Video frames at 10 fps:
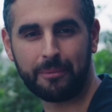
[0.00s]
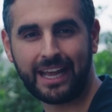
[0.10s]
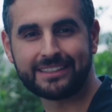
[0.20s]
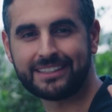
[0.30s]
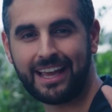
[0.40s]
my
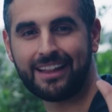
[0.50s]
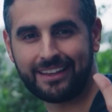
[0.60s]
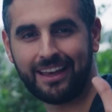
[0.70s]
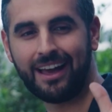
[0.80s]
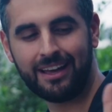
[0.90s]
hand today,
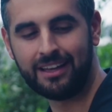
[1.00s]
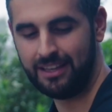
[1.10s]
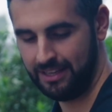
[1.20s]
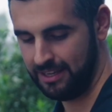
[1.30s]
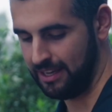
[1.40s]
Eliyah,
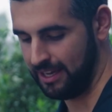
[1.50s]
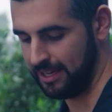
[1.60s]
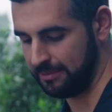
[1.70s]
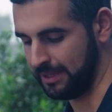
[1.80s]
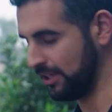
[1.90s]

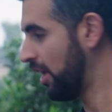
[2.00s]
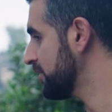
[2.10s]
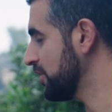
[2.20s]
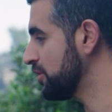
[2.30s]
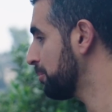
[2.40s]
as a
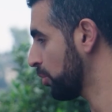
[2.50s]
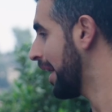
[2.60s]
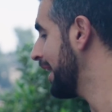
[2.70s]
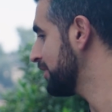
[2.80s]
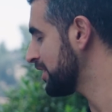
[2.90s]
hostage to
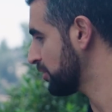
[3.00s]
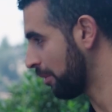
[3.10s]
pray, just as a